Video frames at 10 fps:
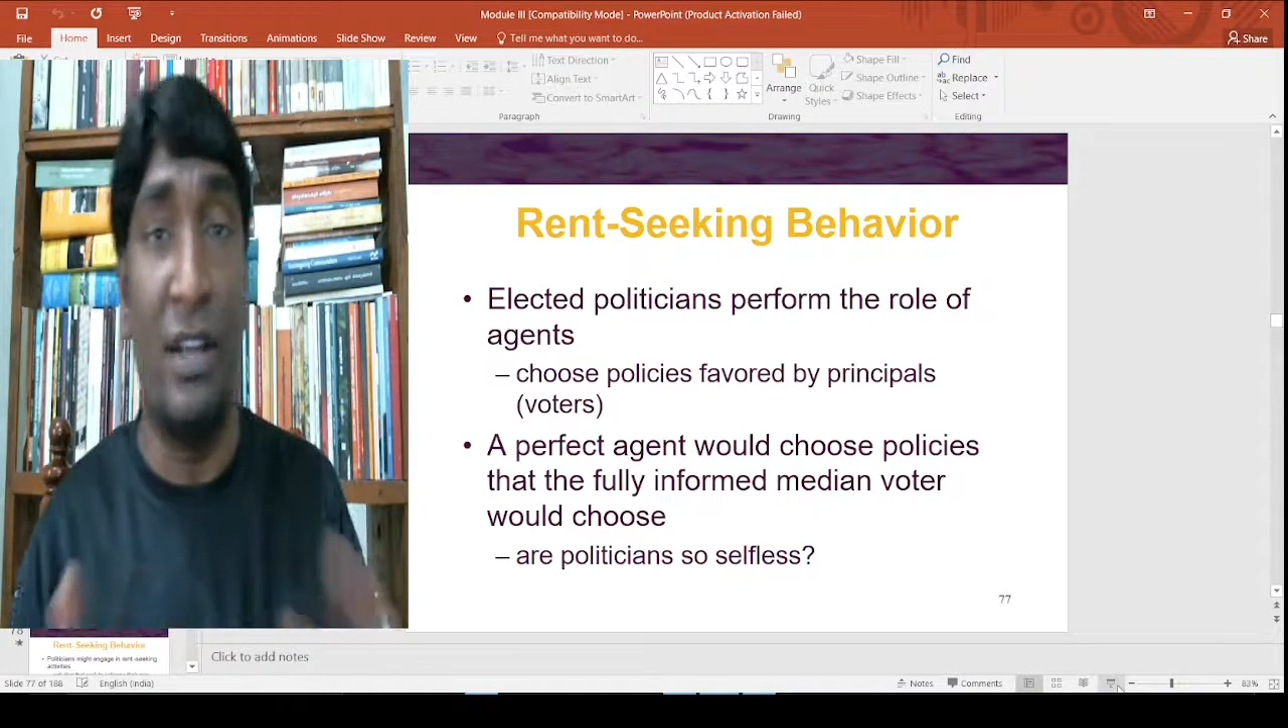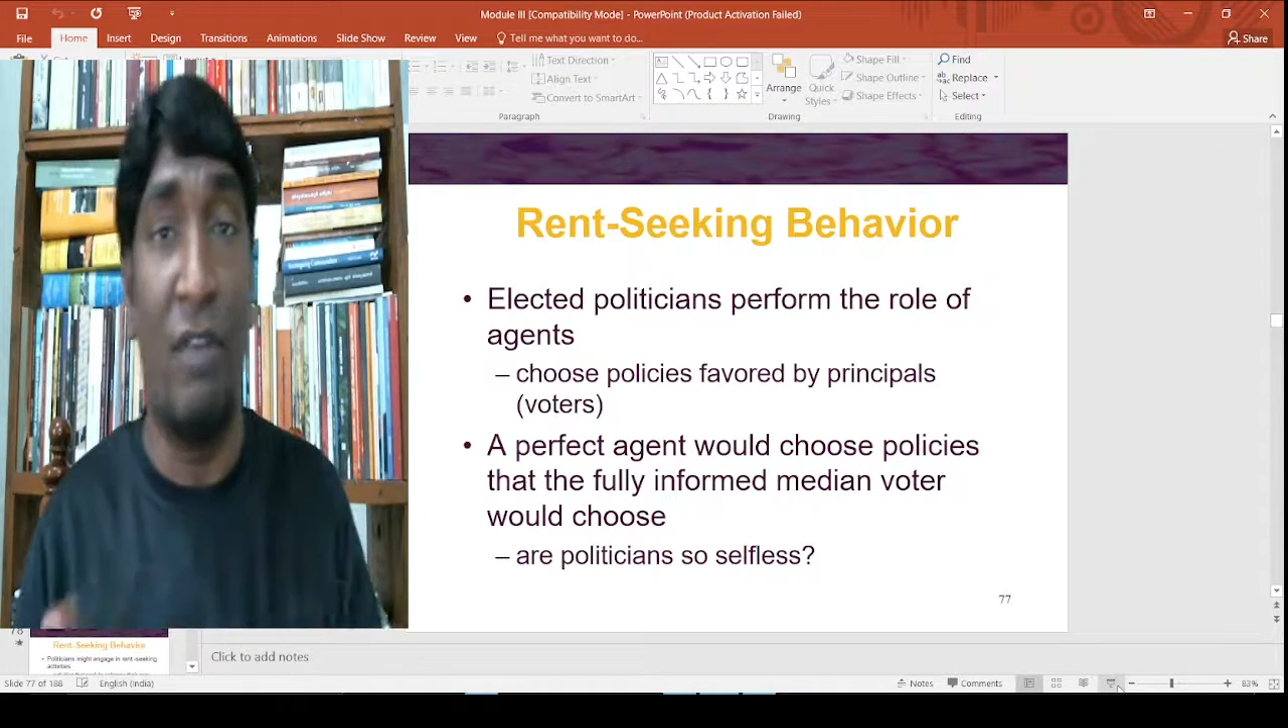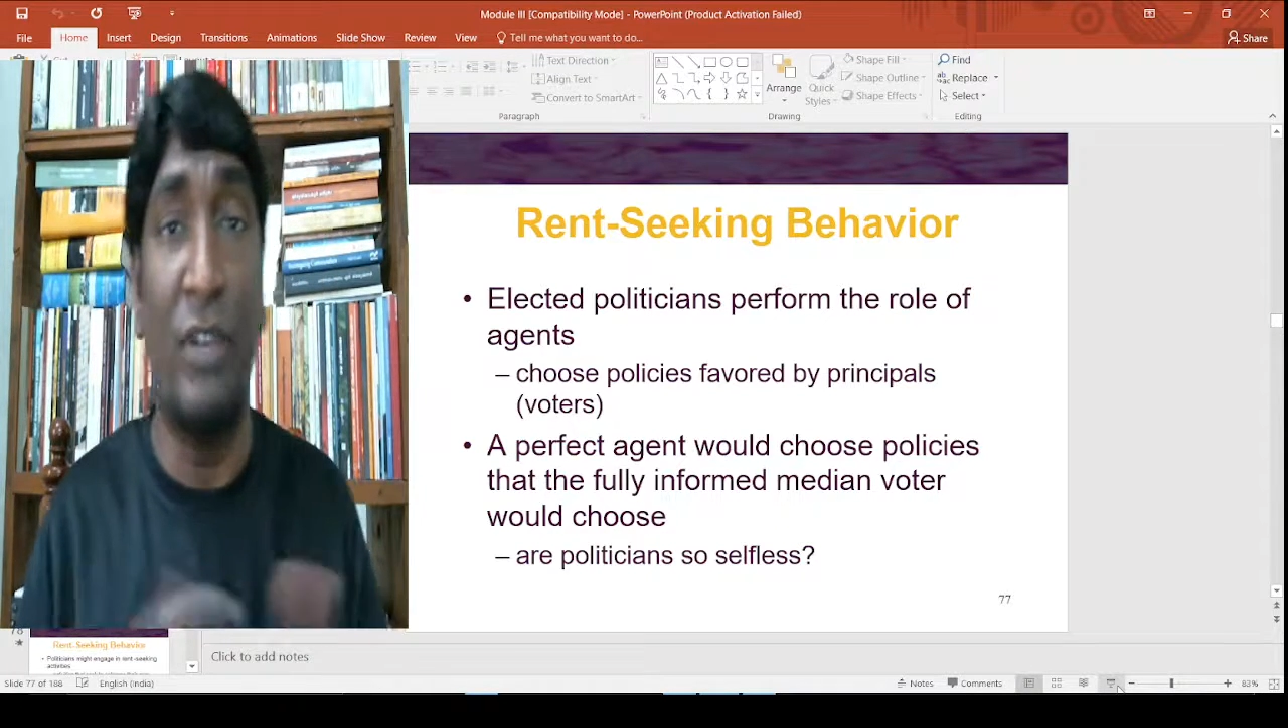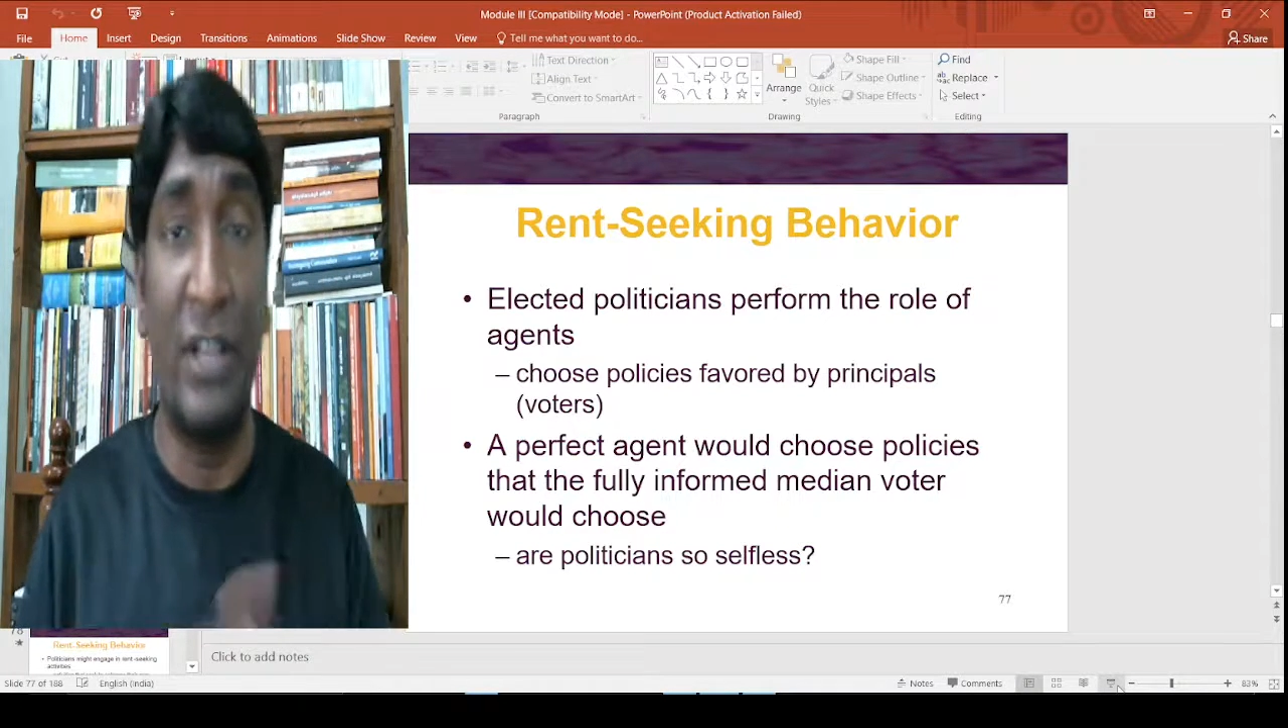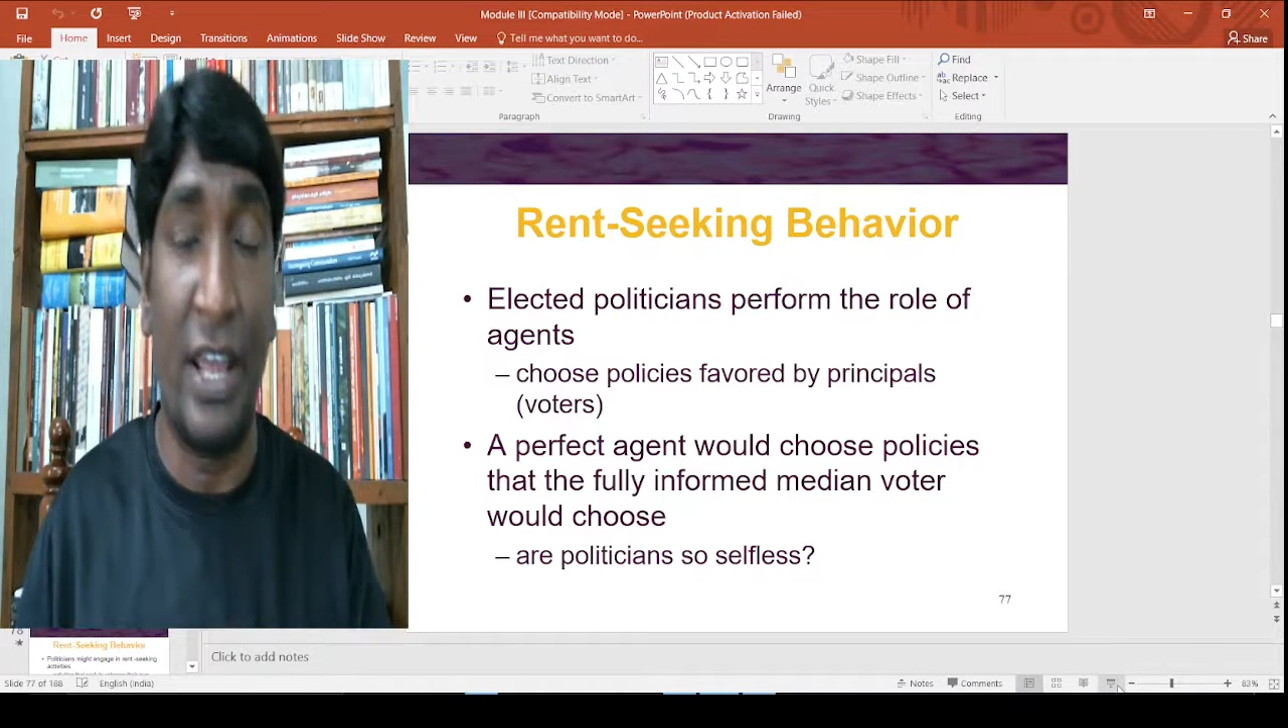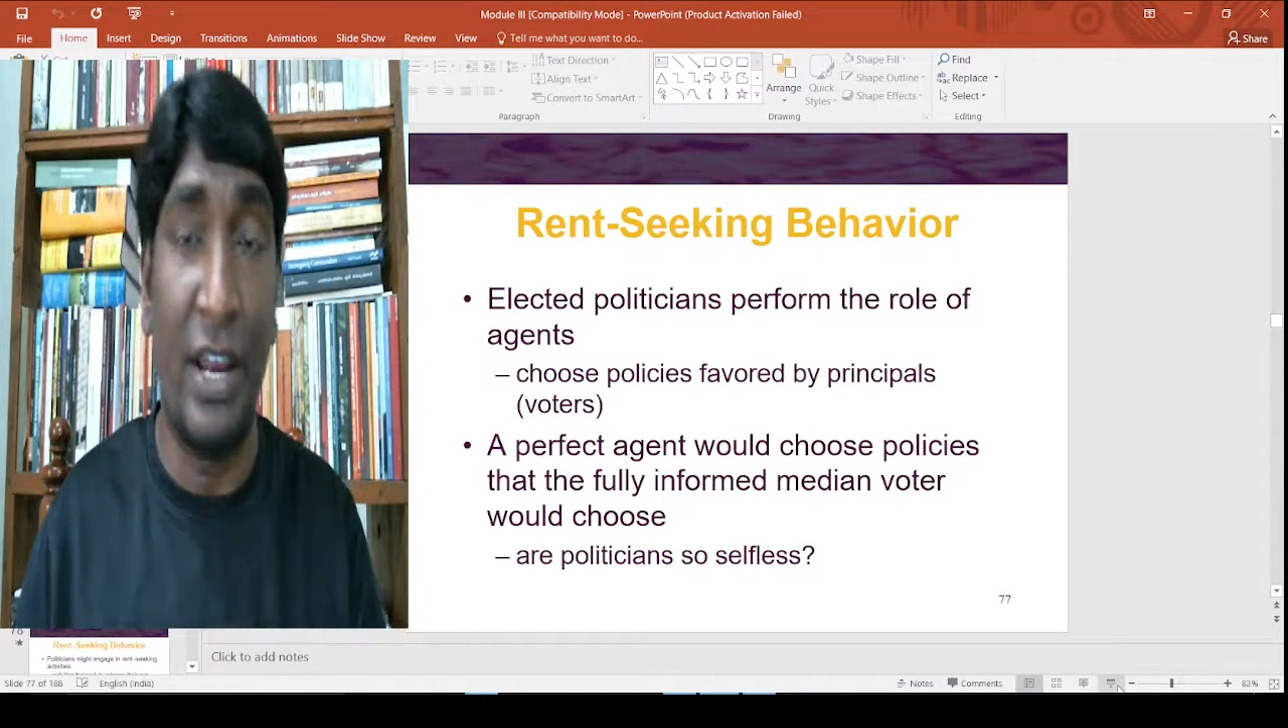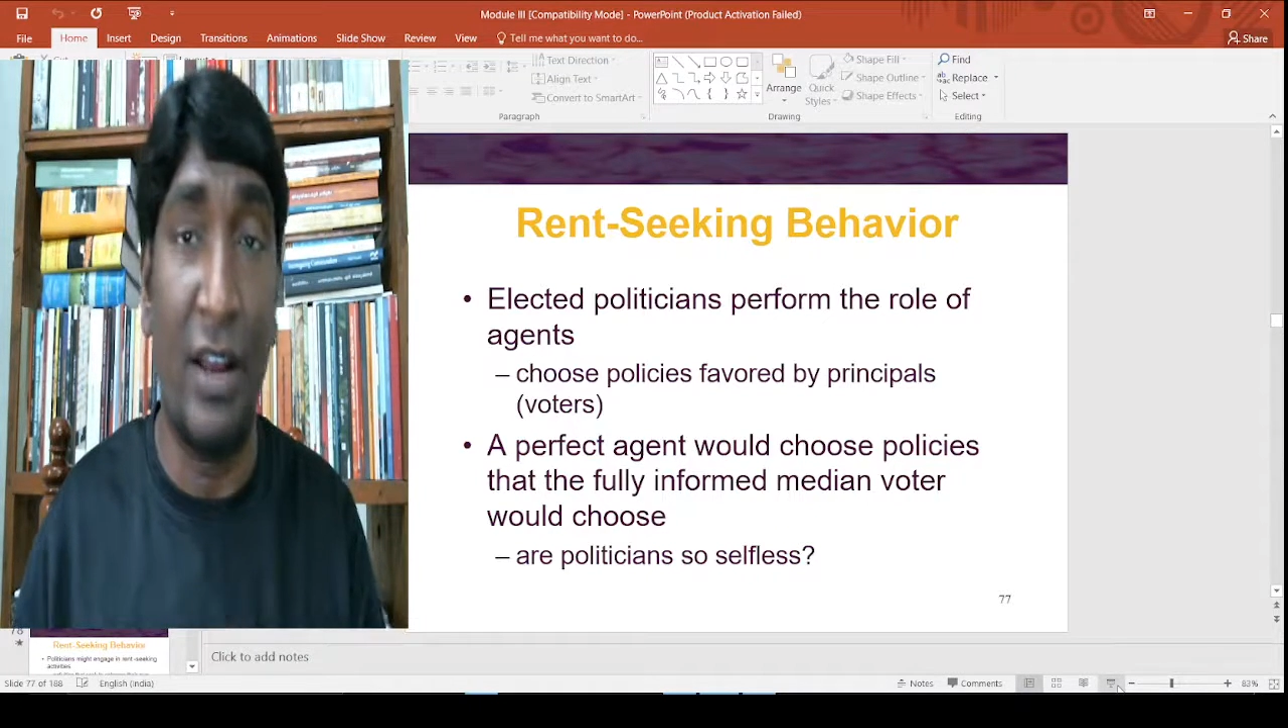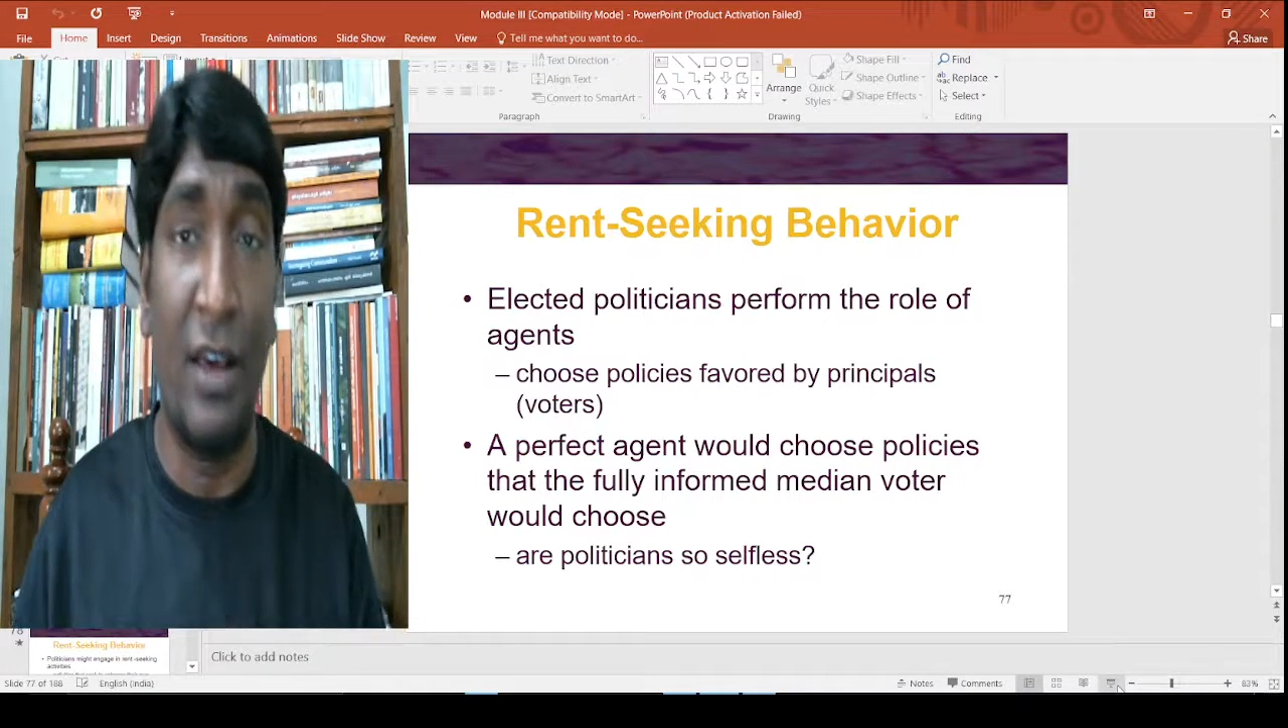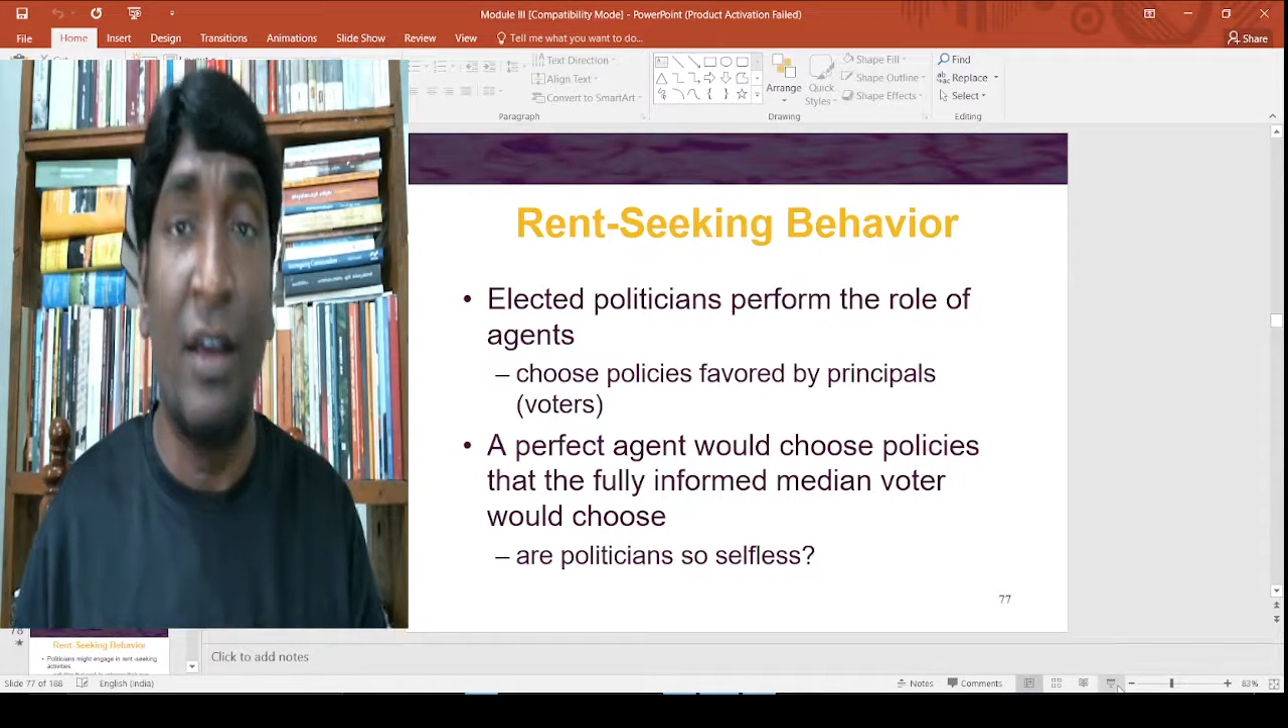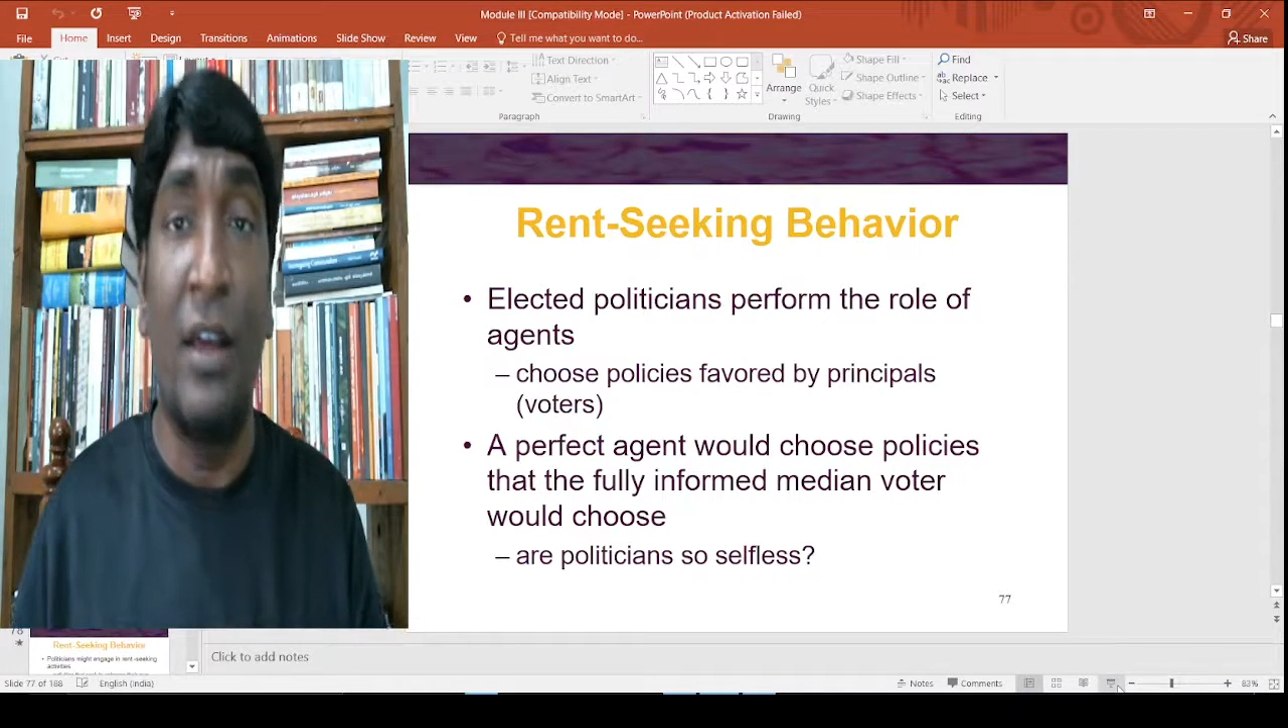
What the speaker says: Now, in Kerala,